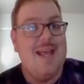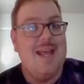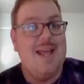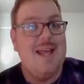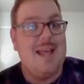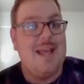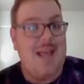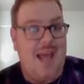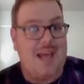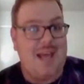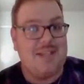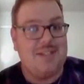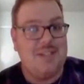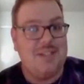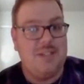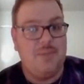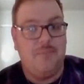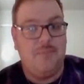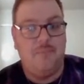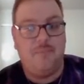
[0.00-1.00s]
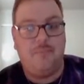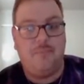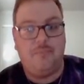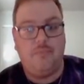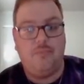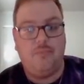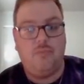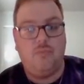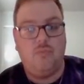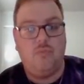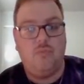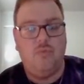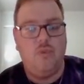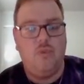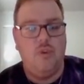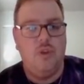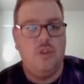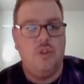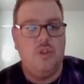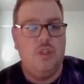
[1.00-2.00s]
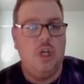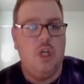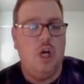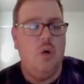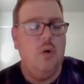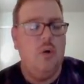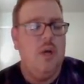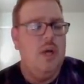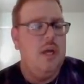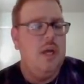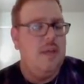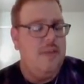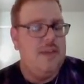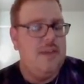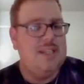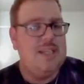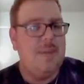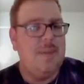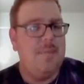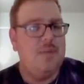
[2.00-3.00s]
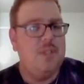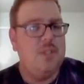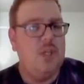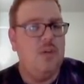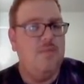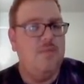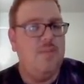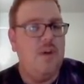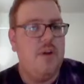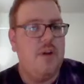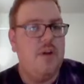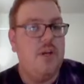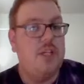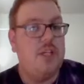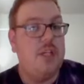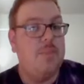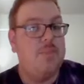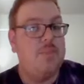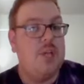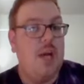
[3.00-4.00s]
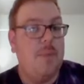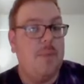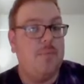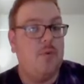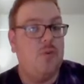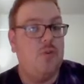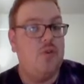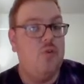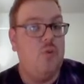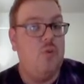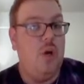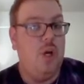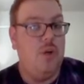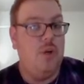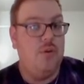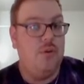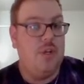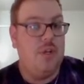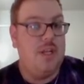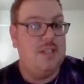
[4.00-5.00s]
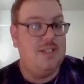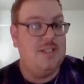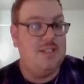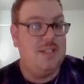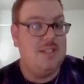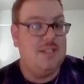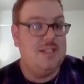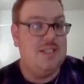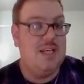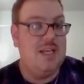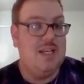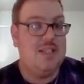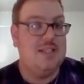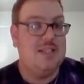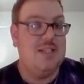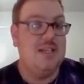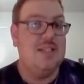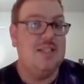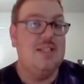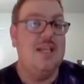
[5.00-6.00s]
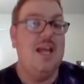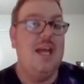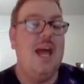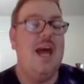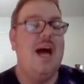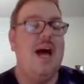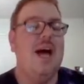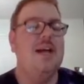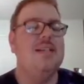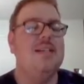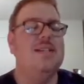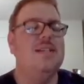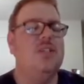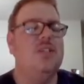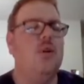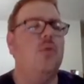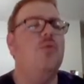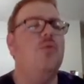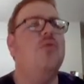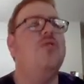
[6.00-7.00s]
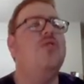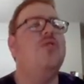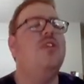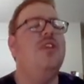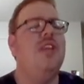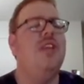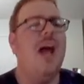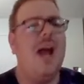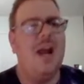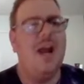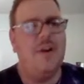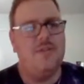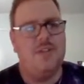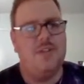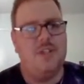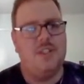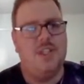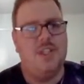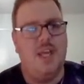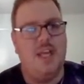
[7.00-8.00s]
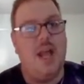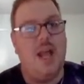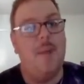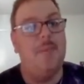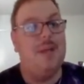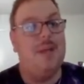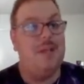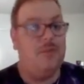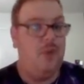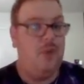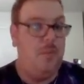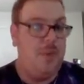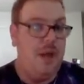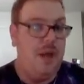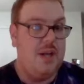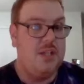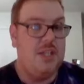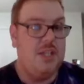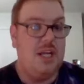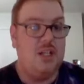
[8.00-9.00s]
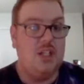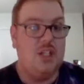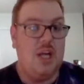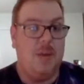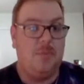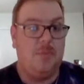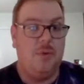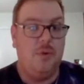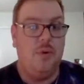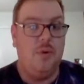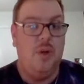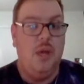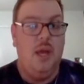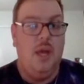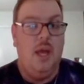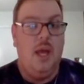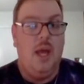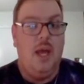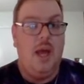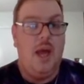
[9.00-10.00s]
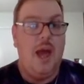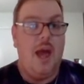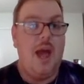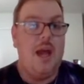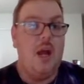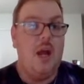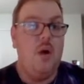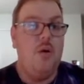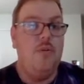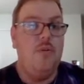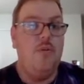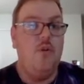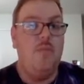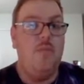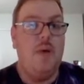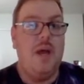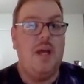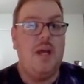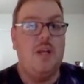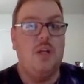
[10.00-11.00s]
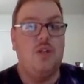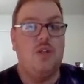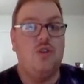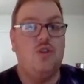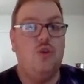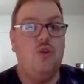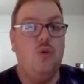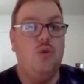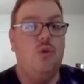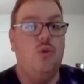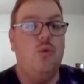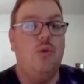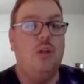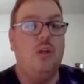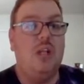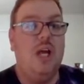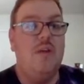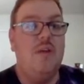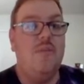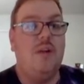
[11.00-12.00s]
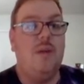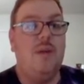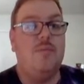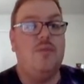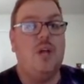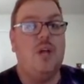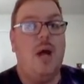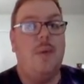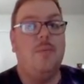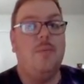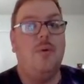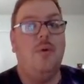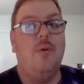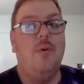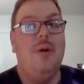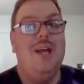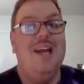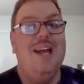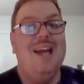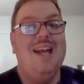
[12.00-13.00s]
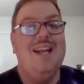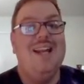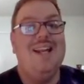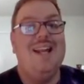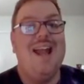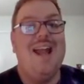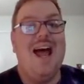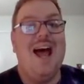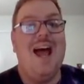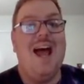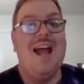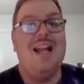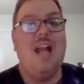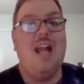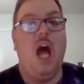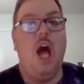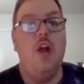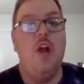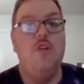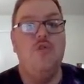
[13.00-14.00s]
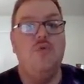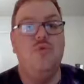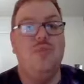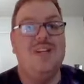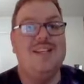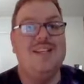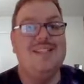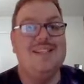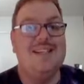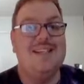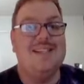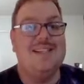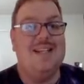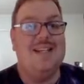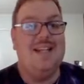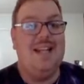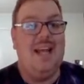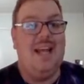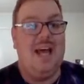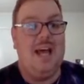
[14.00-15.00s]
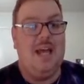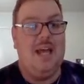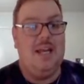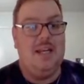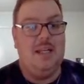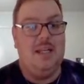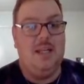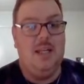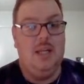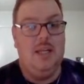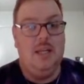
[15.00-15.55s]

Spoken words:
Yes. So, this episode finished up chapter 968 down the last 3 pages of that chapter, and going through pages 2 through 11 of chapter 969.